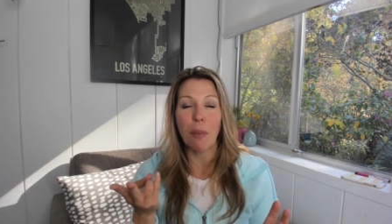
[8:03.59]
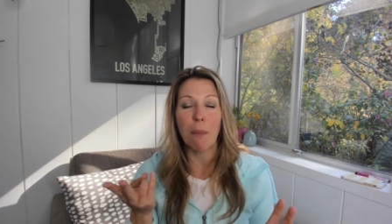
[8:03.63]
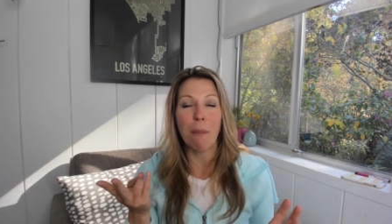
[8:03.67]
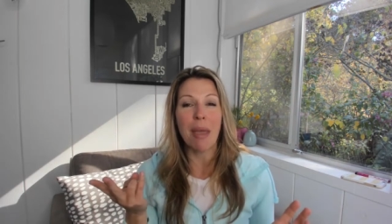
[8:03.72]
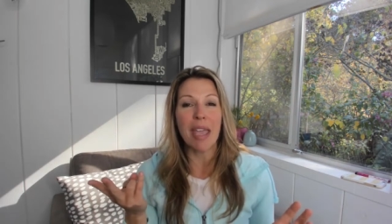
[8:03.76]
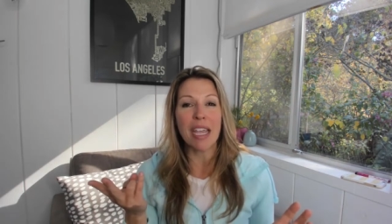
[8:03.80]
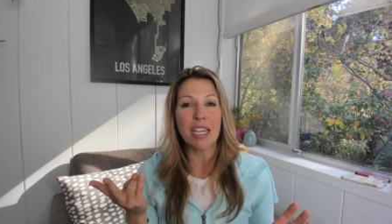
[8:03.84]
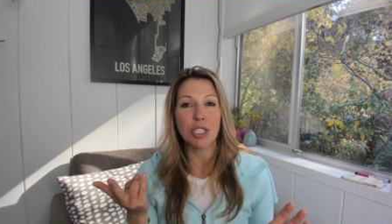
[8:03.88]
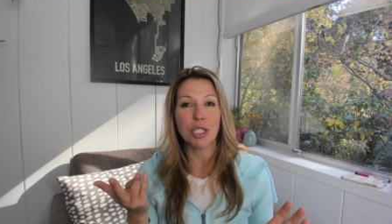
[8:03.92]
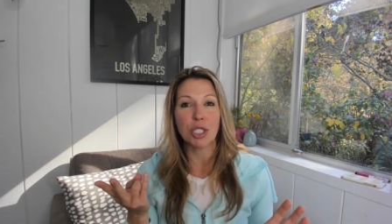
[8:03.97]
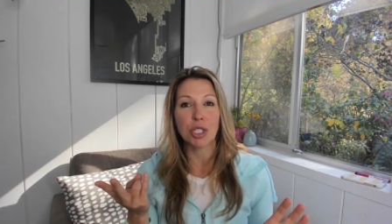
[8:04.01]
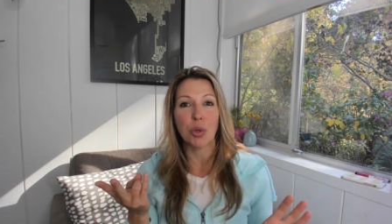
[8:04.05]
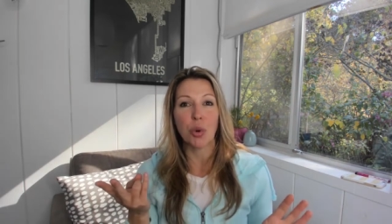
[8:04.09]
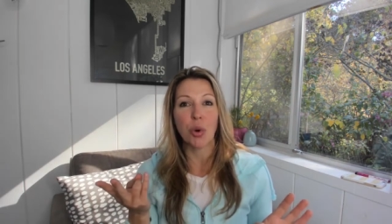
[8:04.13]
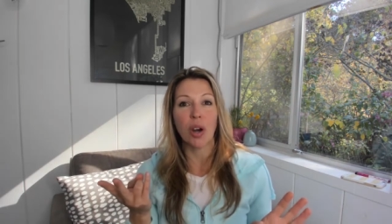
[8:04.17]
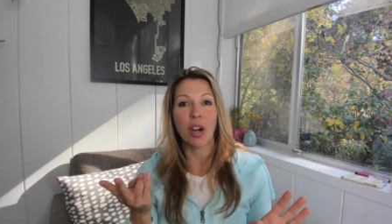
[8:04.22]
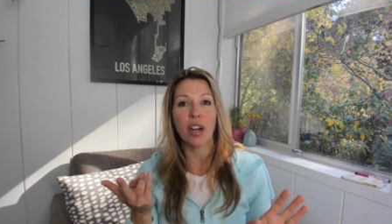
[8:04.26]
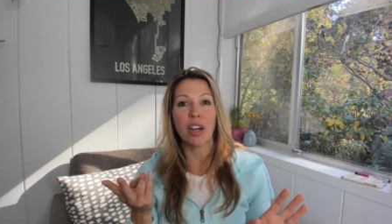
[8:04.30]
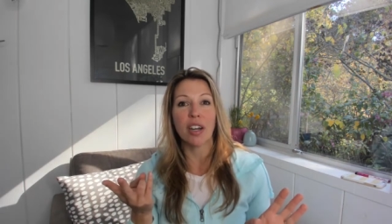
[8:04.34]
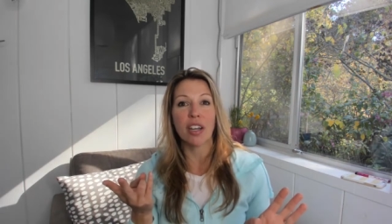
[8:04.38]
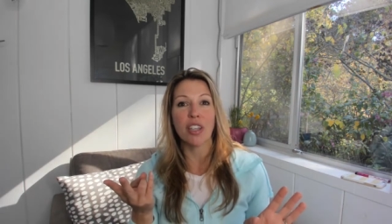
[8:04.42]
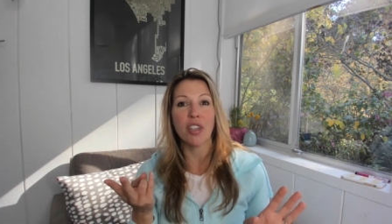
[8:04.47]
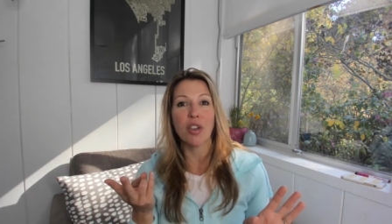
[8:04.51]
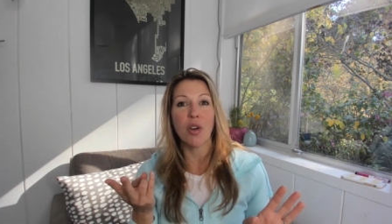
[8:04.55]
make
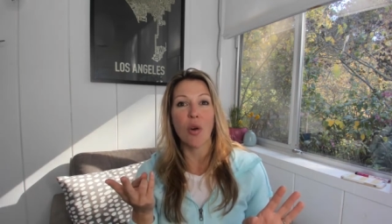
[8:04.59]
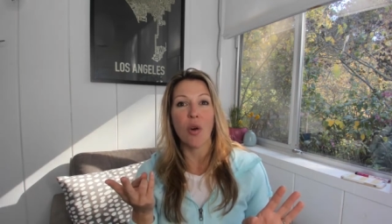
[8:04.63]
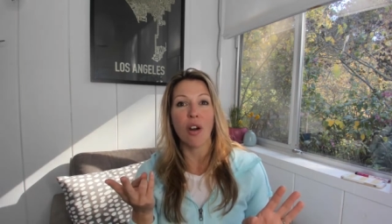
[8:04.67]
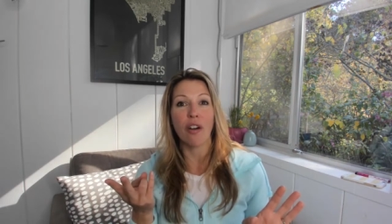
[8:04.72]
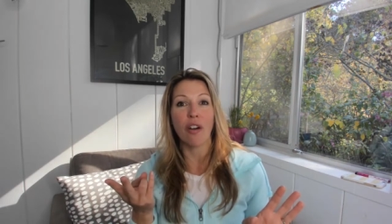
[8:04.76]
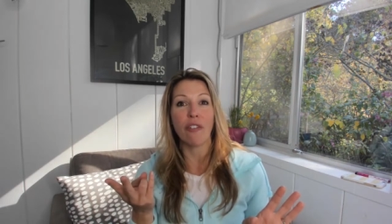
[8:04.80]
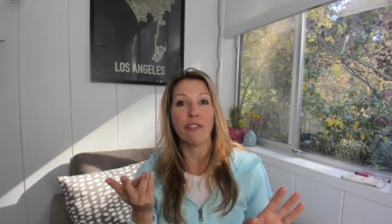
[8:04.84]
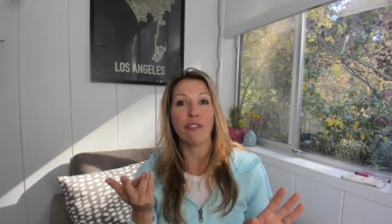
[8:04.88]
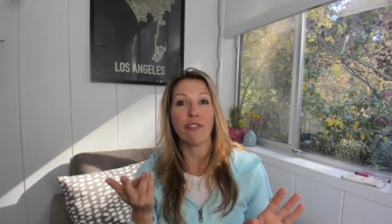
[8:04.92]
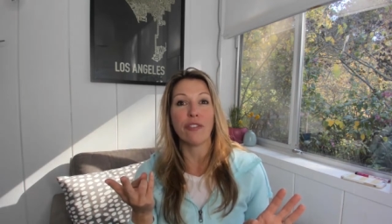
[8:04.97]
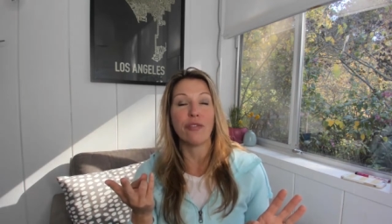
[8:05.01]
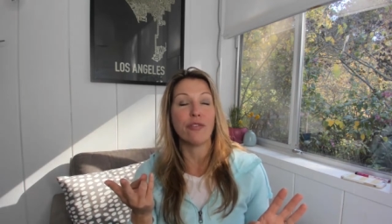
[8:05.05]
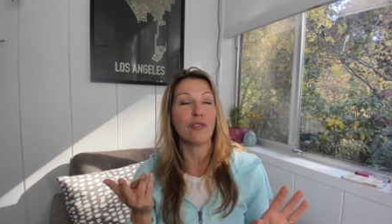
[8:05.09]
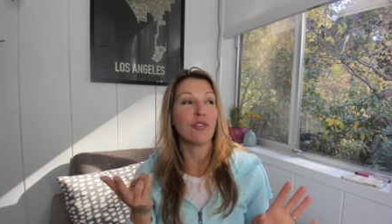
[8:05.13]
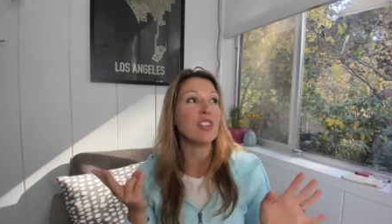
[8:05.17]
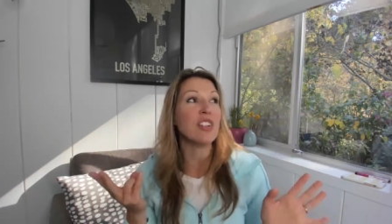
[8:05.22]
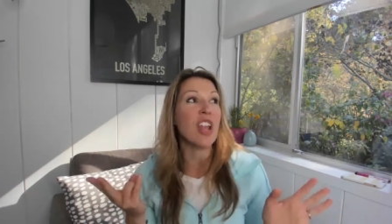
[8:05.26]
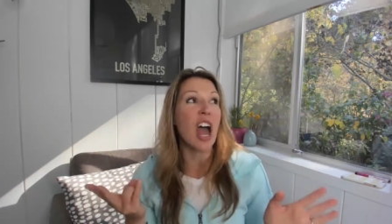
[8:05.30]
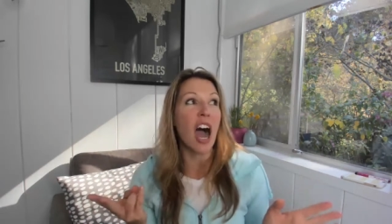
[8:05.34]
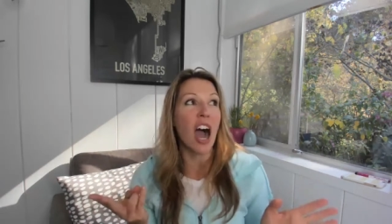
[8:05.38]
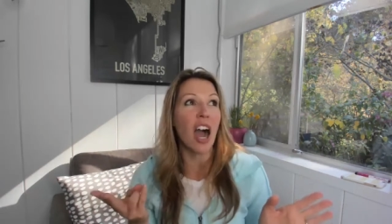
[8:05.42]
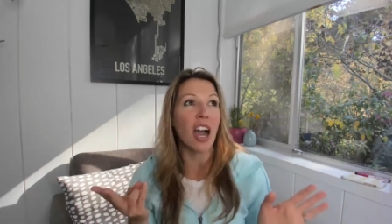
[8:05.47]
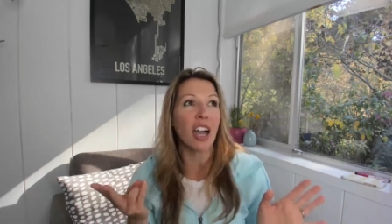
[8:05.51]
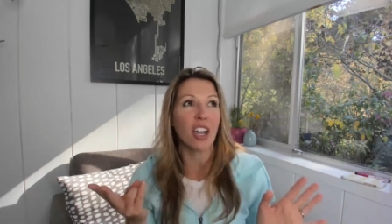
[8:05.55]
sure your
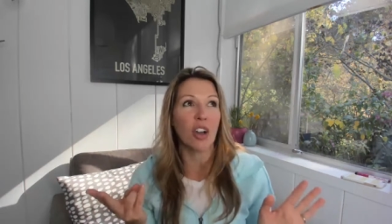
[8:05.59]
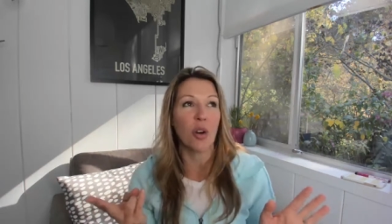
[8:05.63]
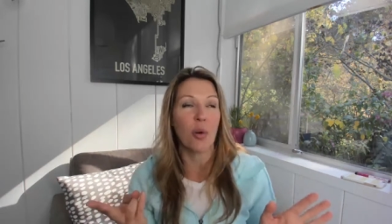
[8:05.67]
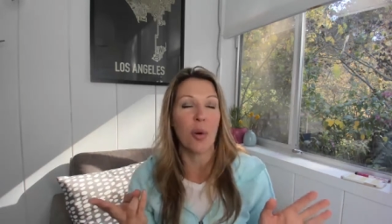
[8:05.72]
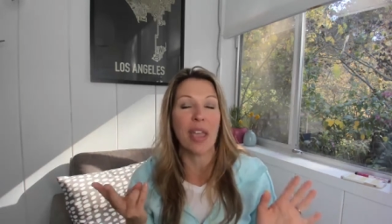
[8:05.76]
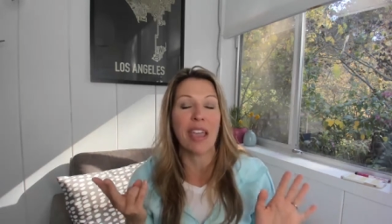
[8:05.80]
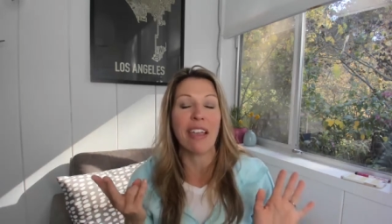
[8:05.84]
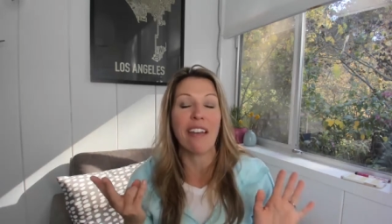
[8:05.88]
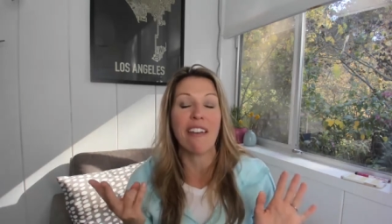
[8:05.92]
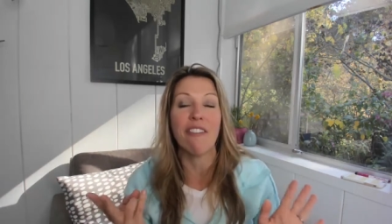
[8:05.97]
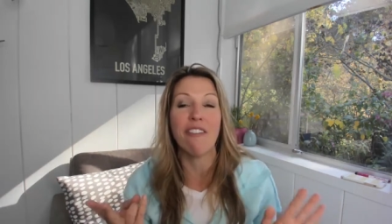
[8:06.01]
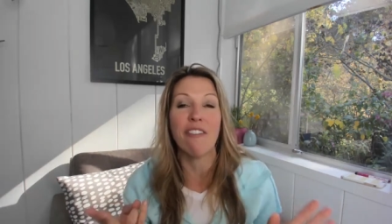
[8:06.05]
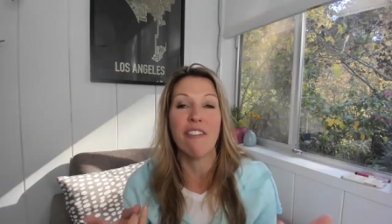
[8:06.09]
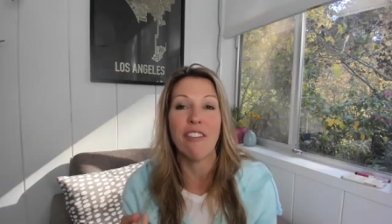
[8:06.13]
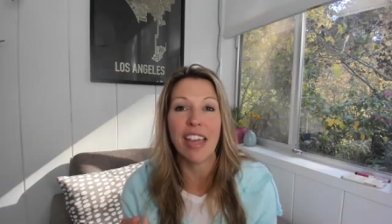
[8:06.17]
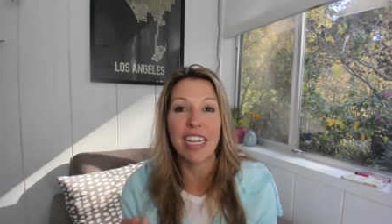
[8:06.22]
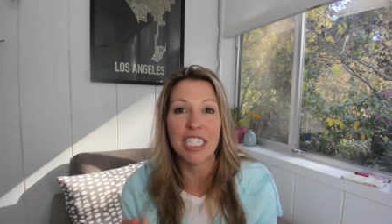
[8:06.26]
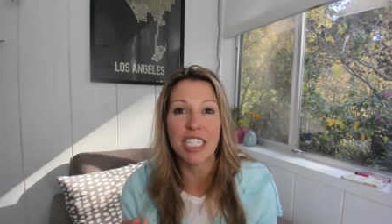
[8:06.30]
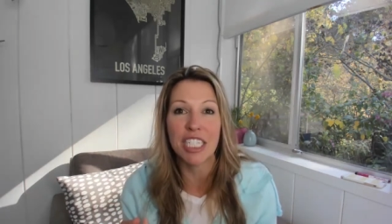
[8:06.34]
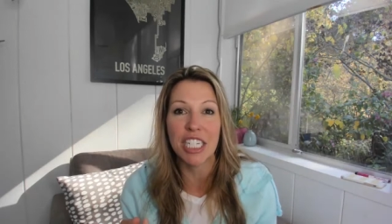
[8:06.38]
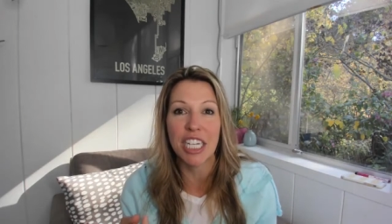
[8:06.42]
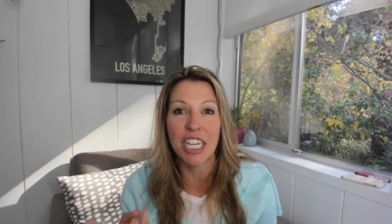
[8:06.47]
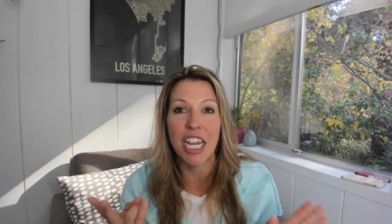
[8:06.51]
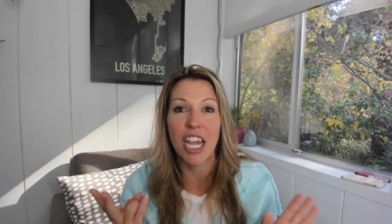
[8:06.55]
not going
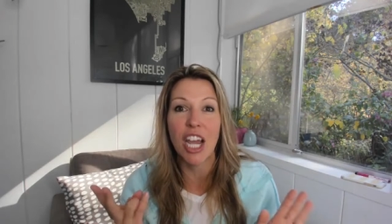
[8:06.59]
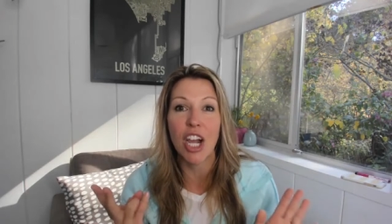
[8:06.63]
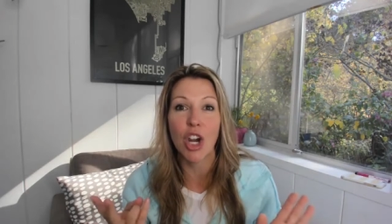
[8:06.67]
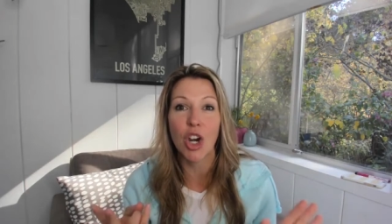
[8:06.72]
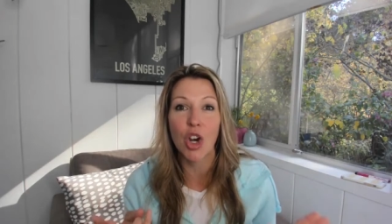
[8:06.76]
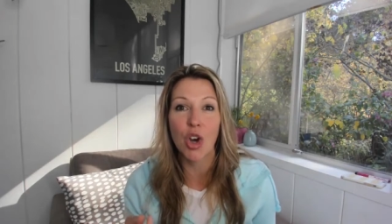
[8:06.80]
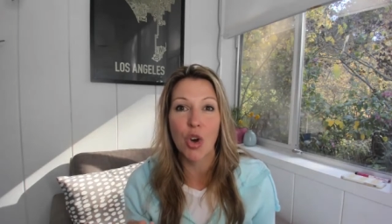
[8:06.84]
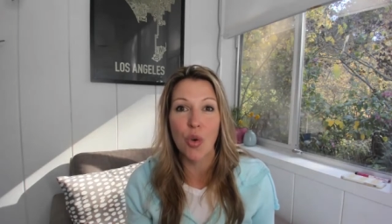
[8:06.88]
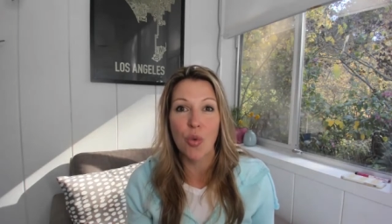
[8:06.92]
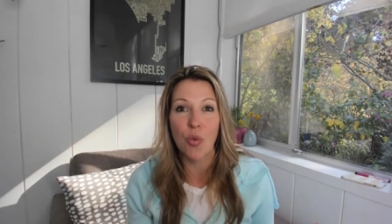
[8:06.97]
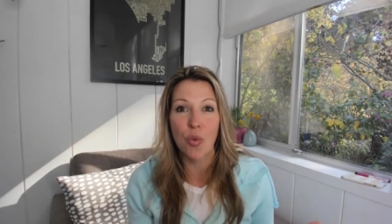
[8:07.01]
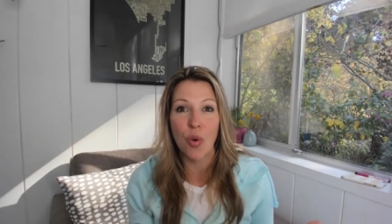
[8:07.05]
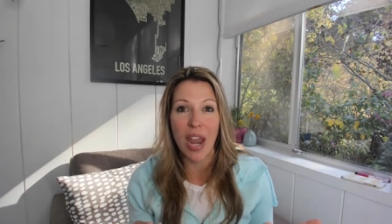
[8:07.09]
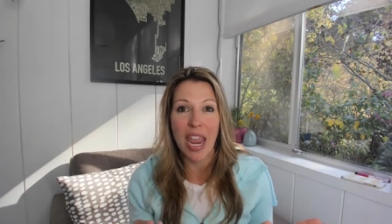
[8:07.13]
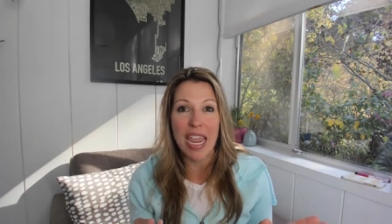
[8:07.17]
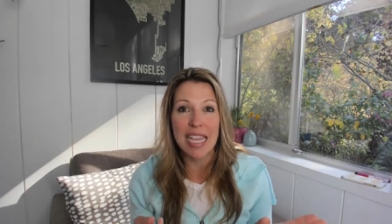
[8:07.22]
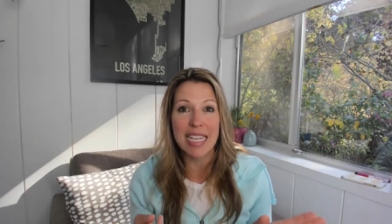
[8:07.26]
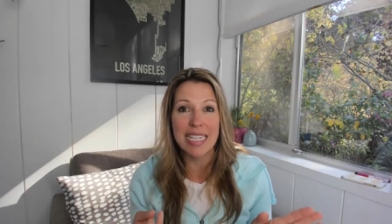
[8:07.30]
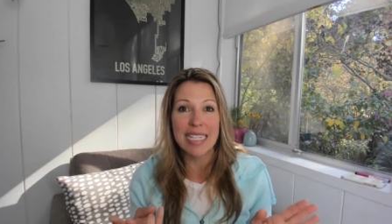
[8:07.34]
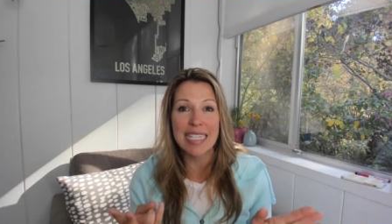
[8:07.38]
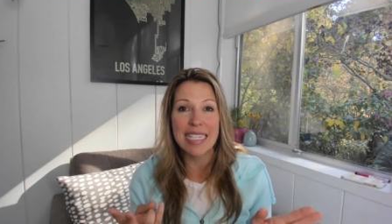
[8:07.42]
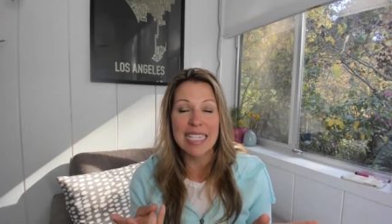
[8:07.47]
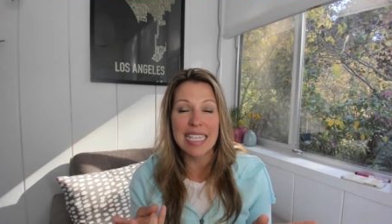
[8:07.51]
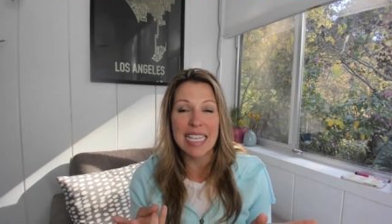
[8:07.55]
veggie
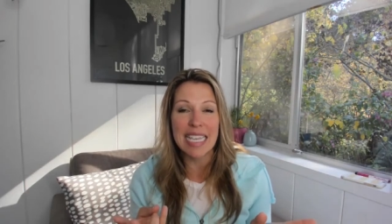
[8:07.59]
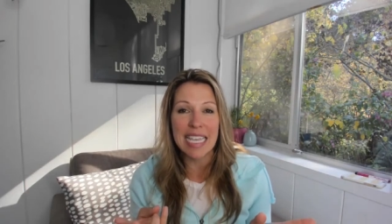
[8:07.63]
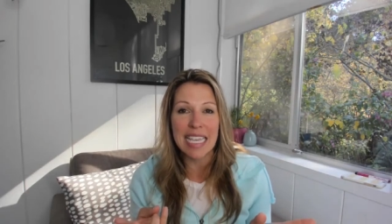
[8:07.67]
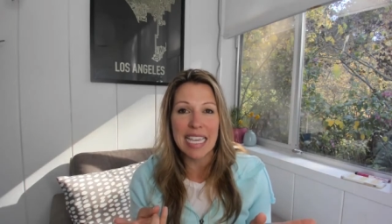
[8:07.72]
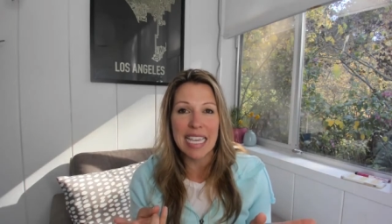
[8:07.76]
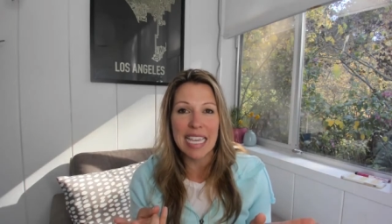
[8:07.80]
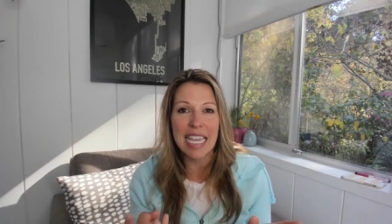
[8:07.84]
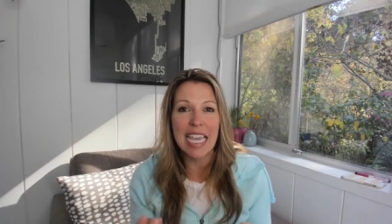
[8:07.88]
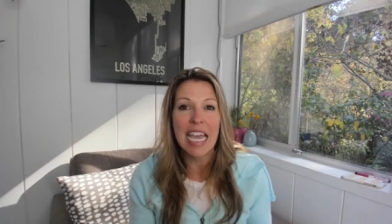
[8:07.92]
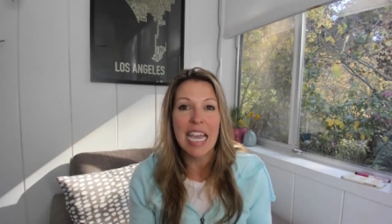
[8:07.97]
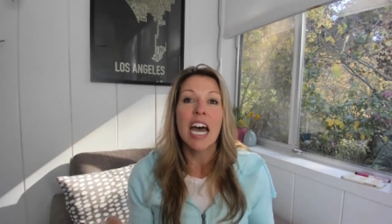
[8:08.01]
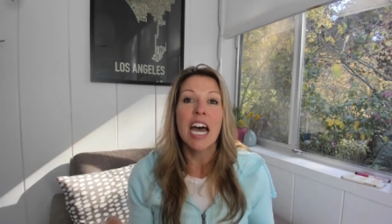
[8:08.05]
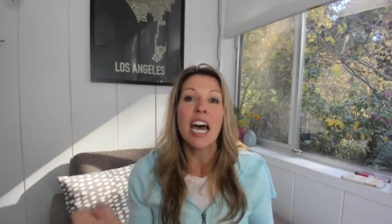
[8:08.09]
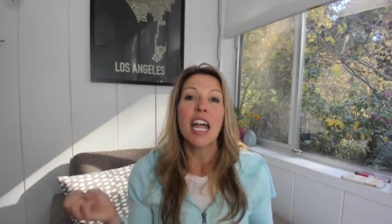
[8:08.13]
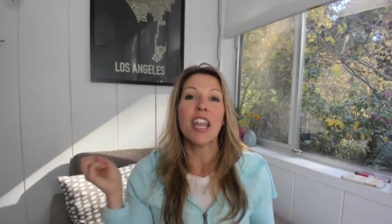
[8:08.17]
crazy.